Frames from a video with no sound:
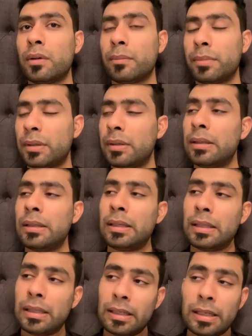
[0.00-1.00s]
But
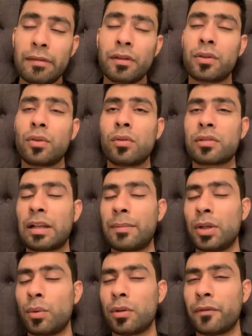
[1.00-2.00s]
leave your thoughts. Let
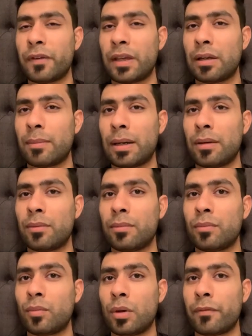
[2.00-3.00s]
me know what you think
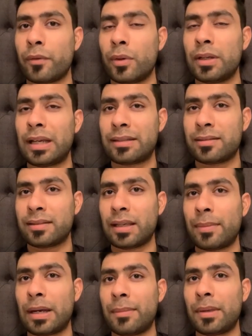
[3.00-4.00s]
about what Floyd had to say
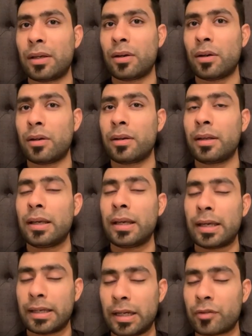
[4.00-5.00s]
about Amir Khan.
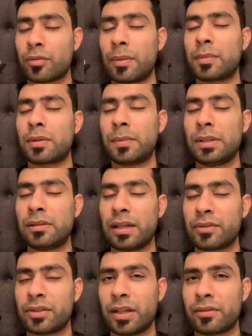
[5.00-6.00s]
And guys, remember to please
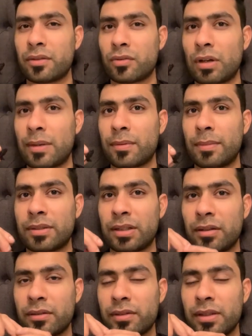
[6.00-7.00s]
like, share, and subscribe to my
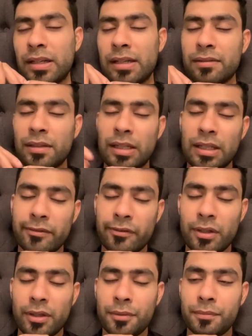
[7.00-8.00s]
channel. I'll see you guys in the next
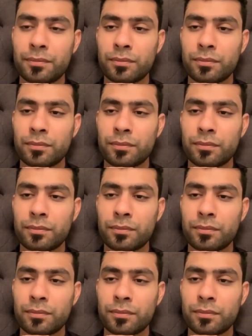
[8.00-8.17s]
video.